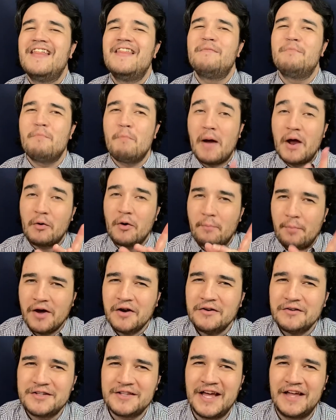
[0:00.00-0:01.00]
My
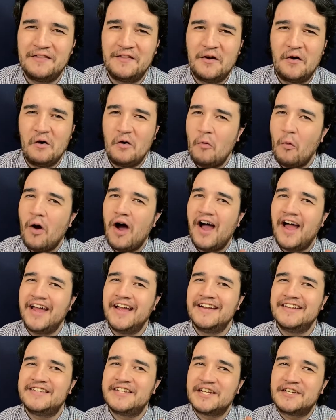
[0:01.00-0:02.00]
rebuttal to that, though, and
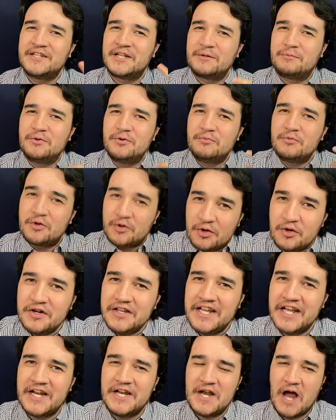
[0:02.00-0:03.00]
why Tick, Tick, Boom could
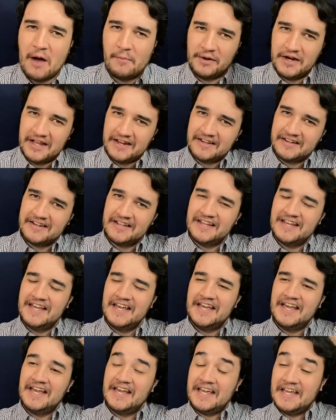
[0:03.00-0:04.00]
get nominated,
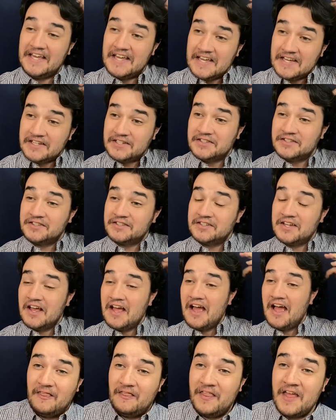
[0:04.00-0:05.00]
is
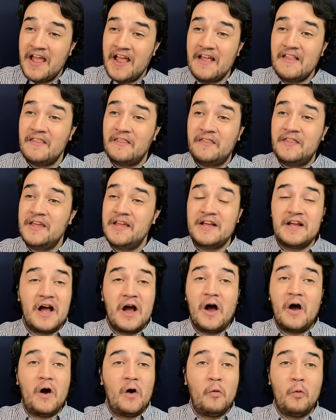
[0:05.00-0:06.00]
the
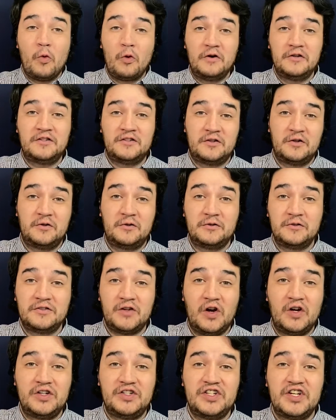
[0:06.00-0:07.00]
award circles
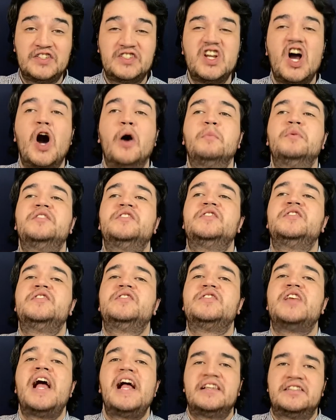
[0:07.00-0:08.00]
are just
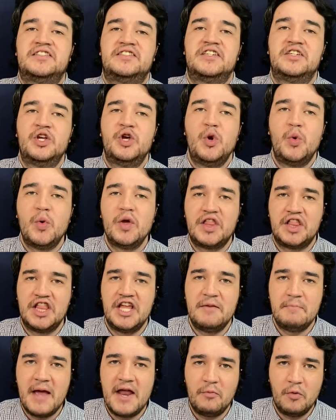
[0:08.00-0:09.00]
obsessed with
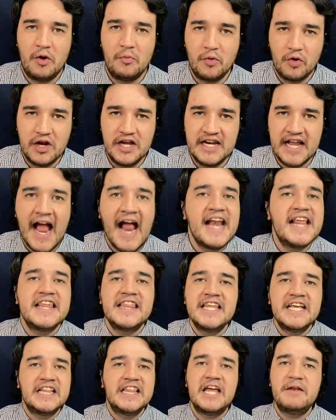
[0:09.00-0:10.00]
Lin-Manuel Miranda.
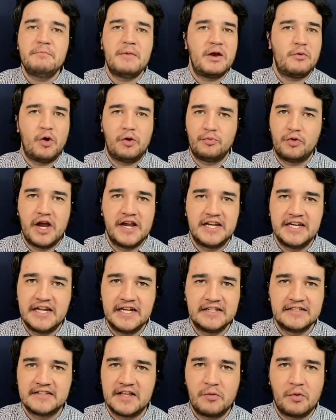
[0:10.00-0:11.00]
Anything Lin-Manuel Miranda
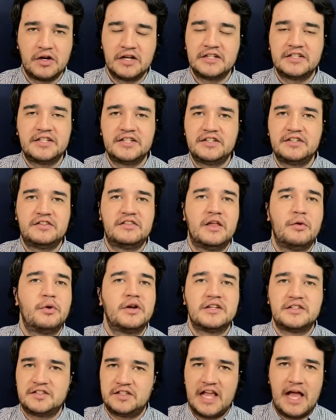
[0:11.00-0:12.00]
does, they want
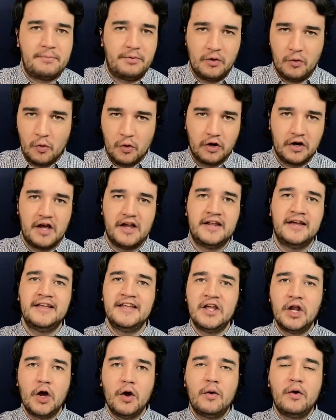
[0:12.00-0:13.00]
to slap an award on it.
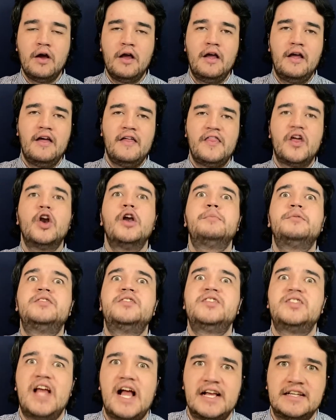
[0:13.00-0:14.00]
You know, they're
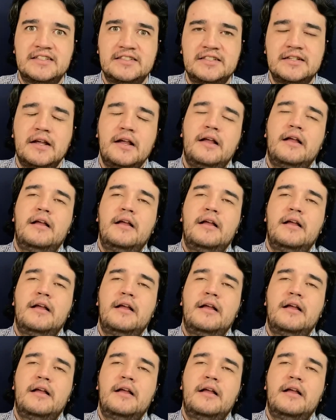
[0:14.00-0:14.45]
obsessed.